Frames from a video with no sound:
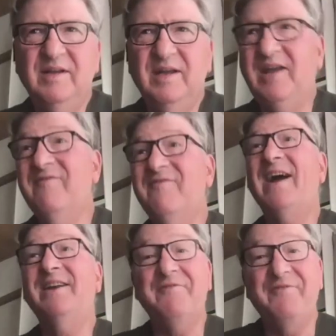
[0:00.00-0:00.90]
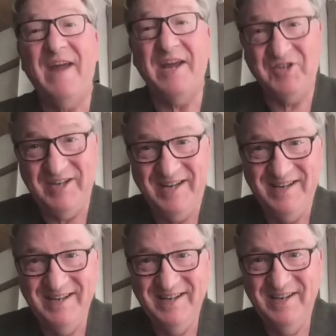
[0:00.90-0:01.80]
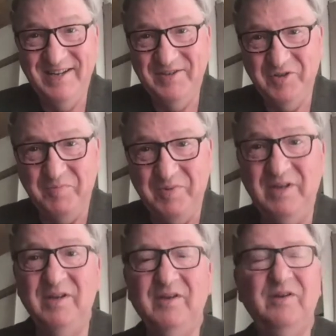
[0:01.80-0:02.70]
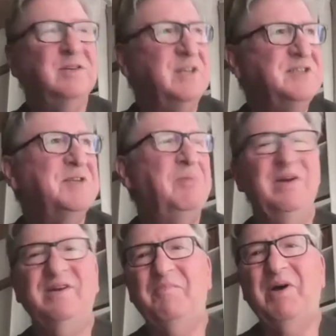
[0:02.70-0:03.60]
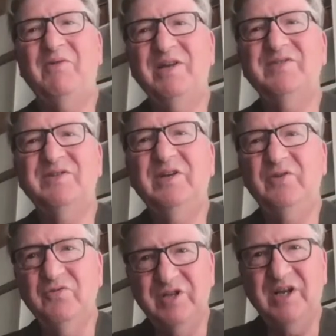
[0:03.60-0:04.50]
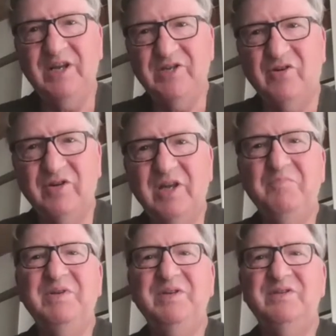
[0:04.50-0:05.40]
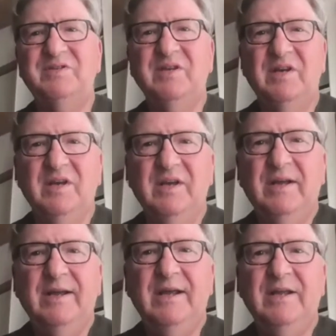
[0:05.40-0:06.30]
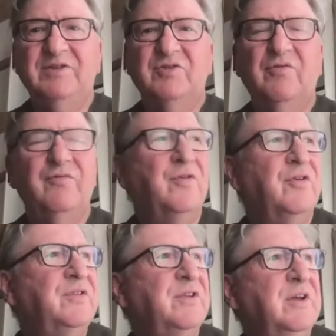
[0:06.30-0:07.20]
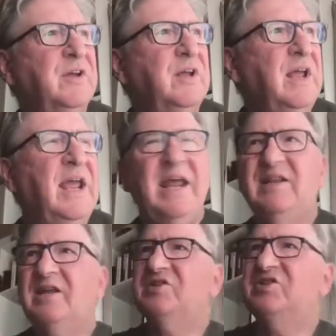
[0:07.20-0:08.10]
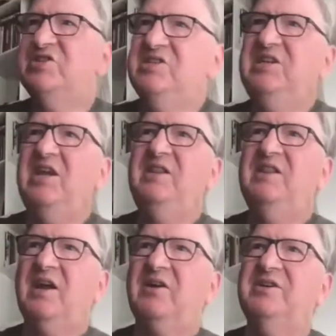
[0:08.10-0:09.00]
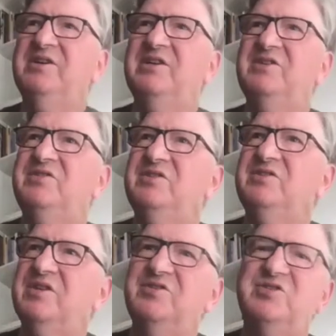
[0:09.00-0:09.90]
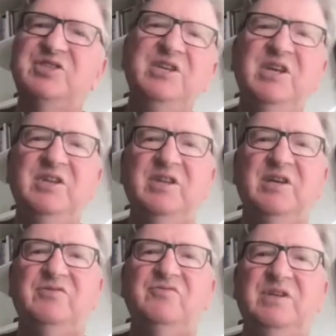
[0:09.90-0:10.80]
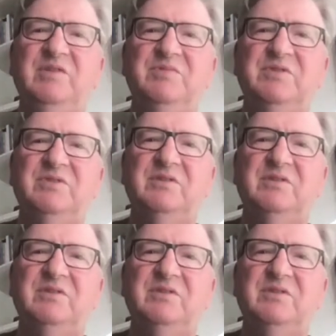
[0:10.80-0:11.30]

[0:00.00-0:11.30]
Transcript: invited fashion, to be disciplined about listening, using a talking piece and so forth. And then seeing their conditions and seeing their dreams,